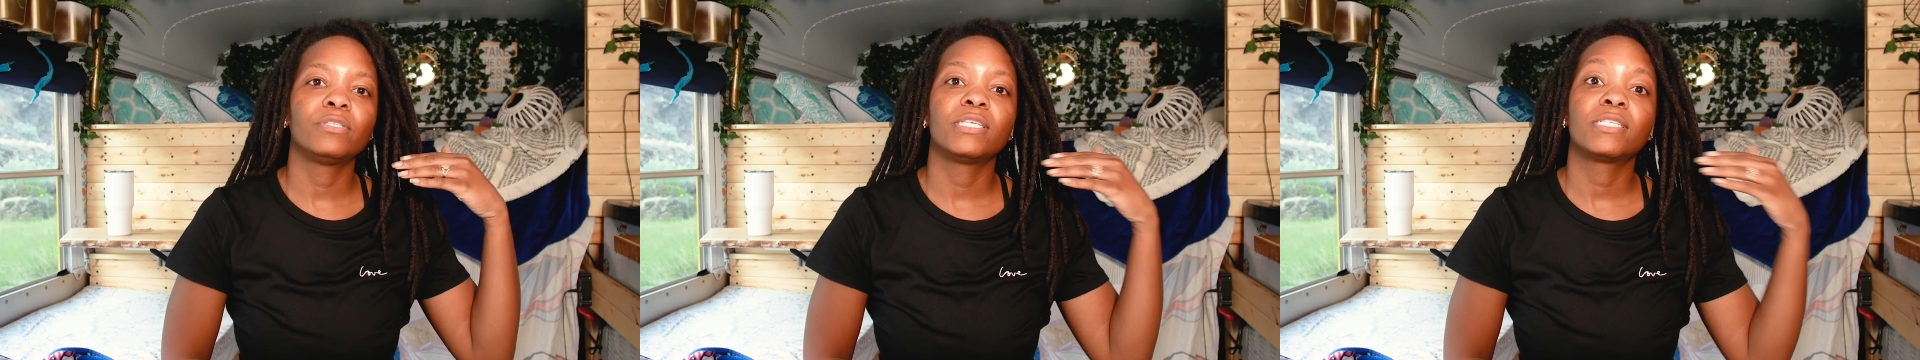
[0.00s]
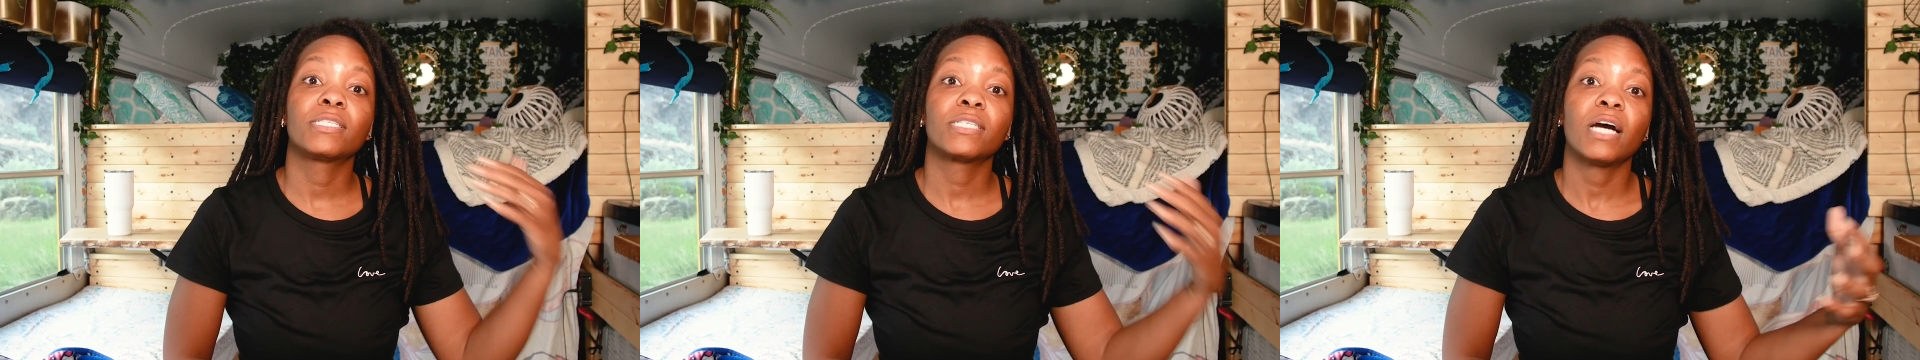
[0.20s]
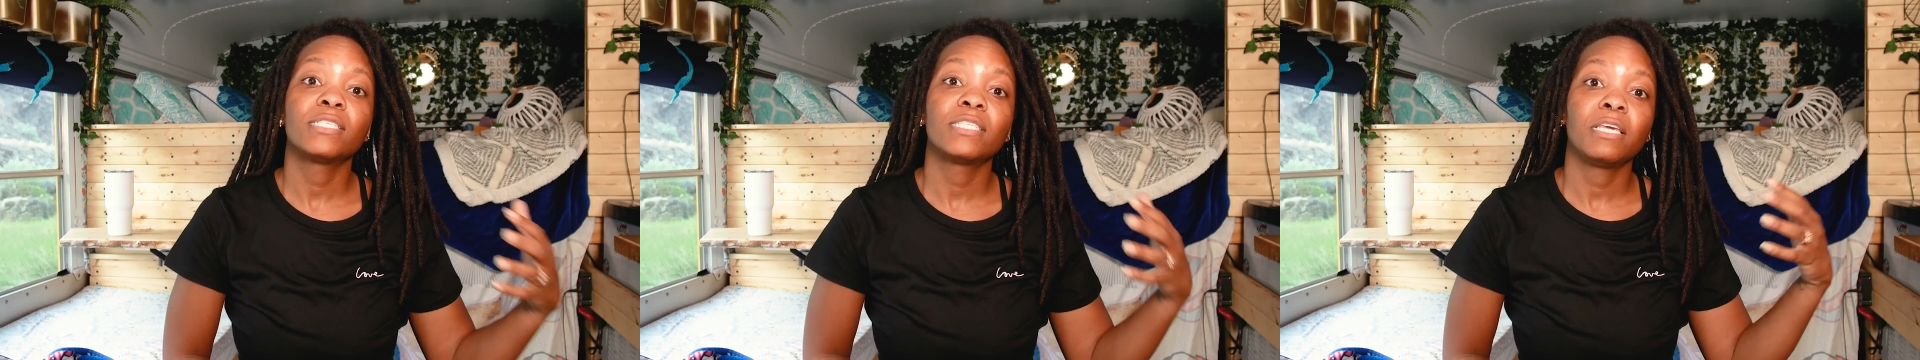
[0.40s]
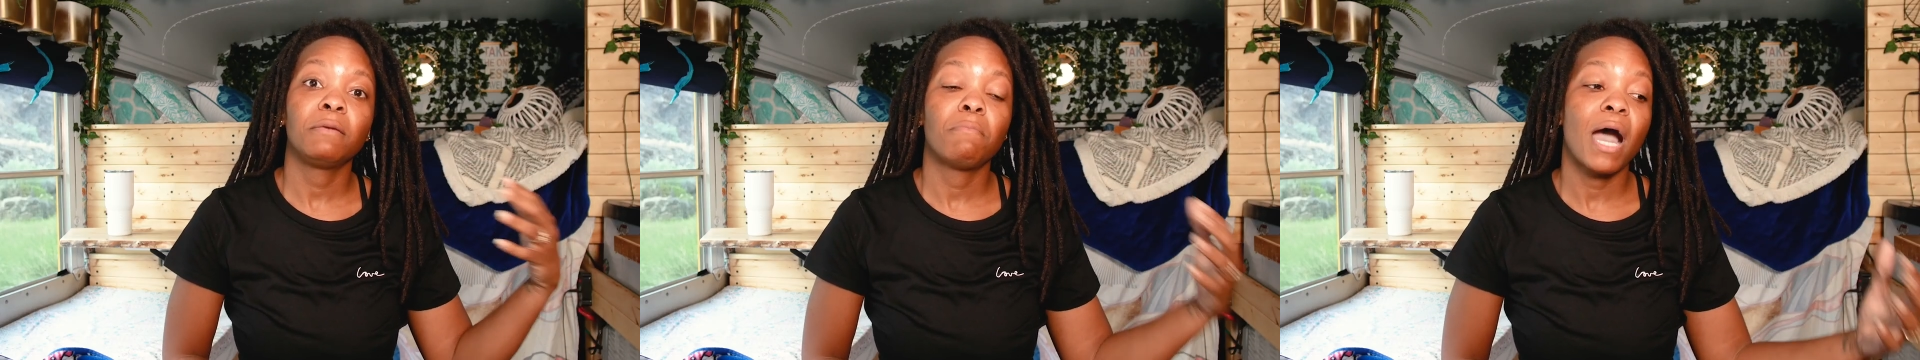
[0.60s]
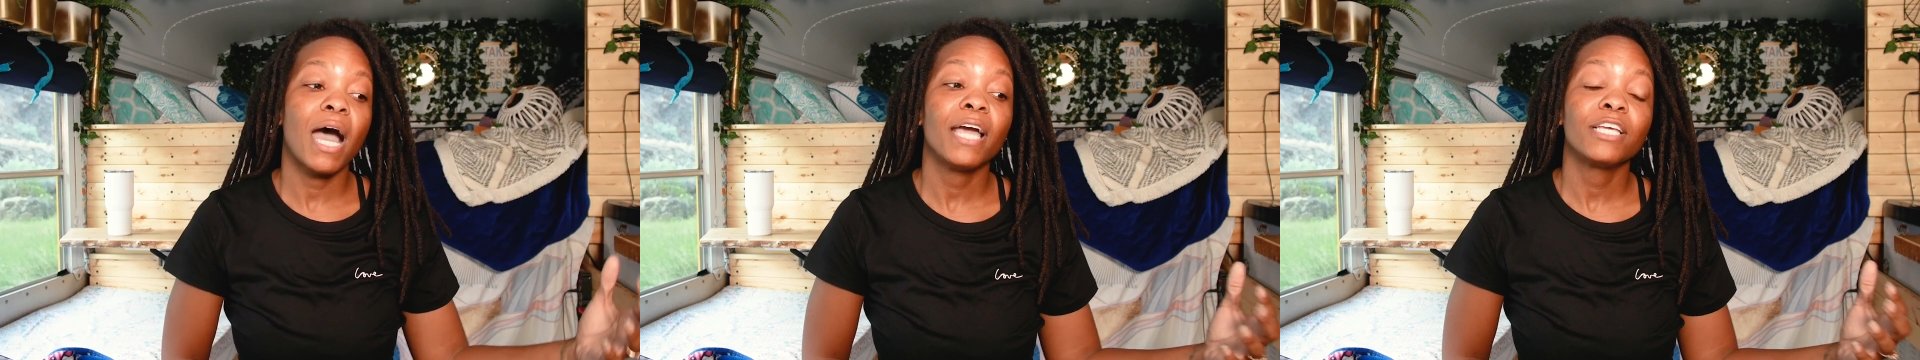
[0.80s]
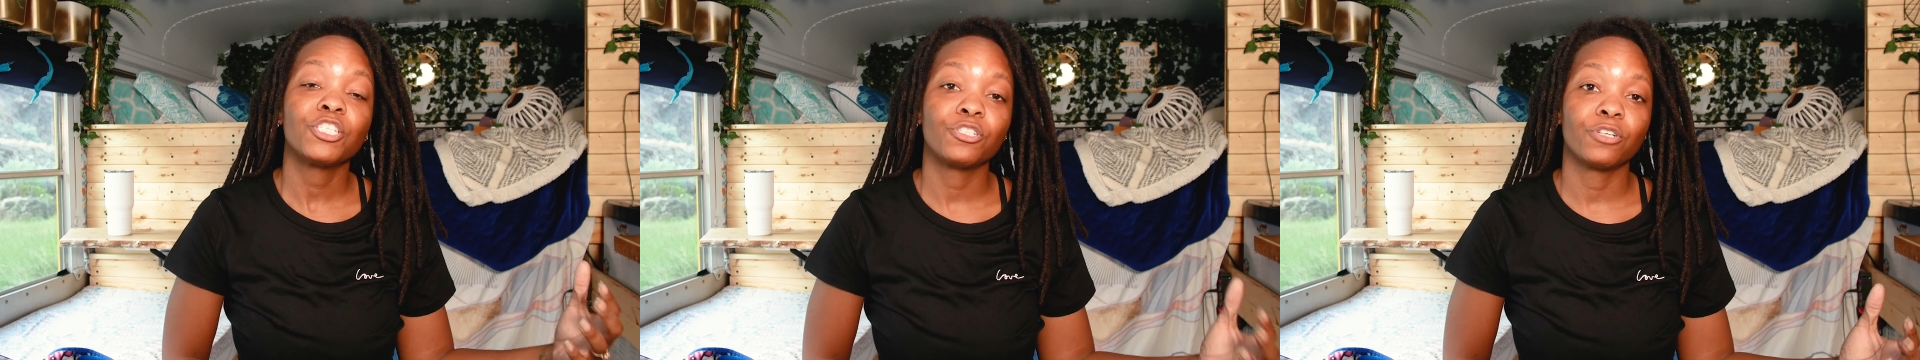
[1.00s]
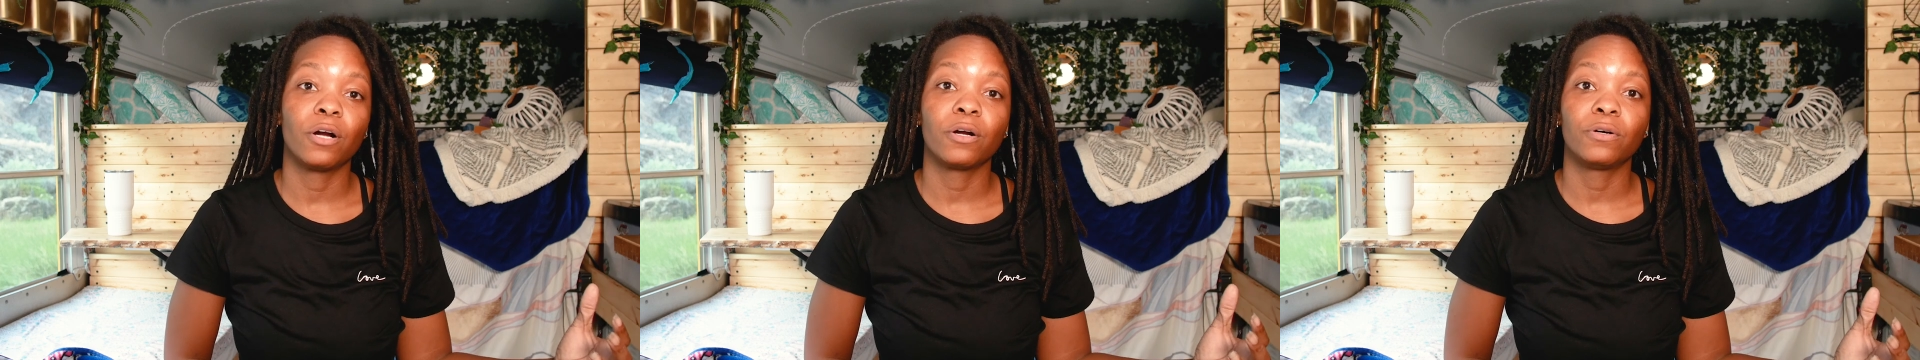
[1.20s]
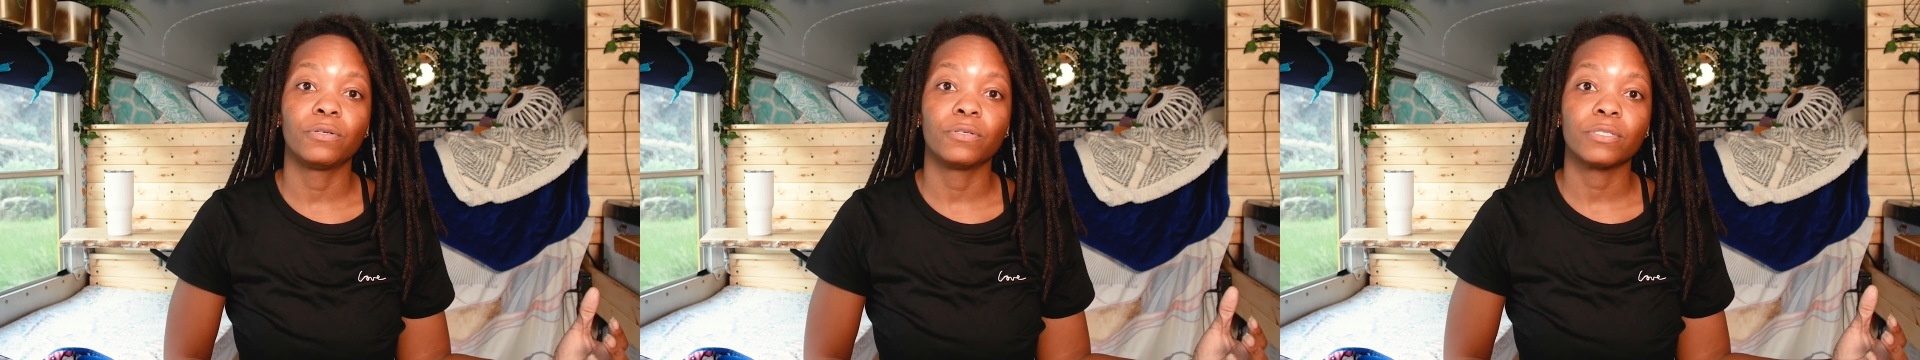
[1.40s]
discussing my
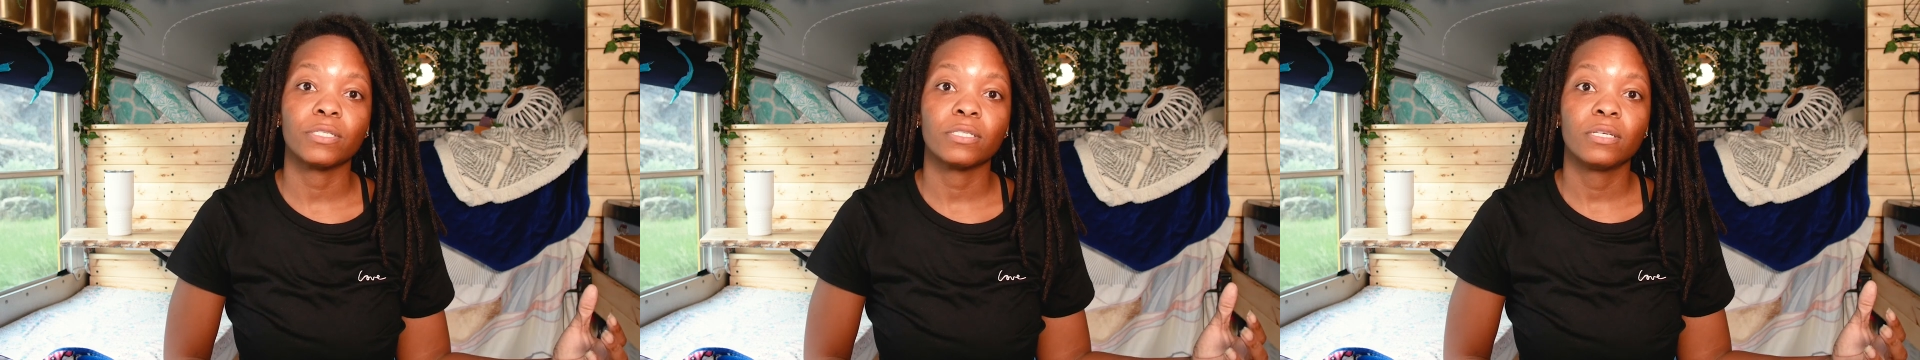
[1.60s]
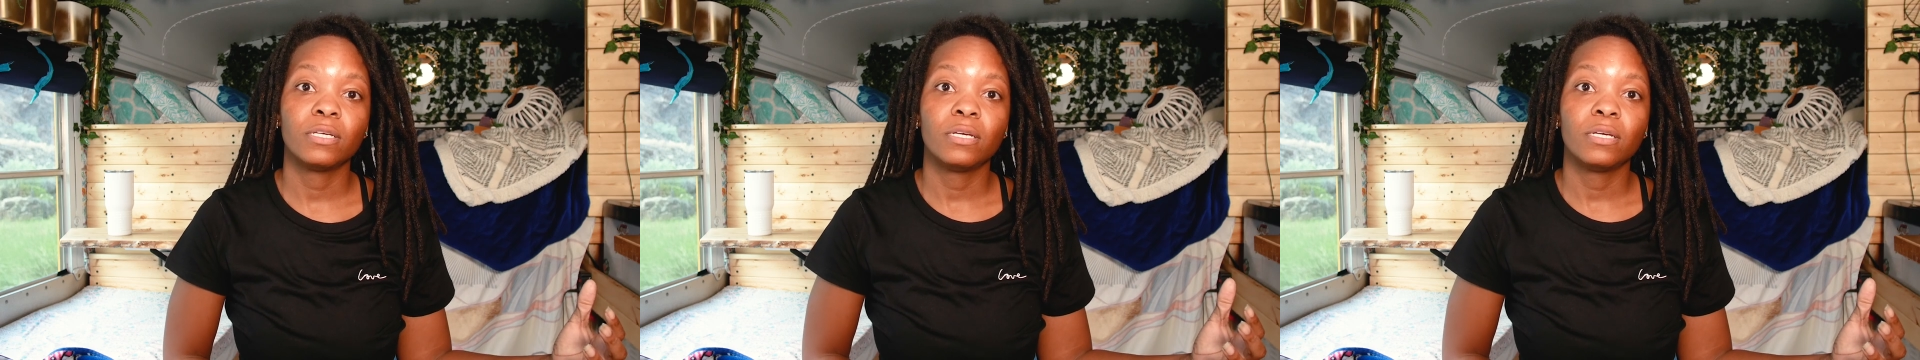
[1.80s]
struggles,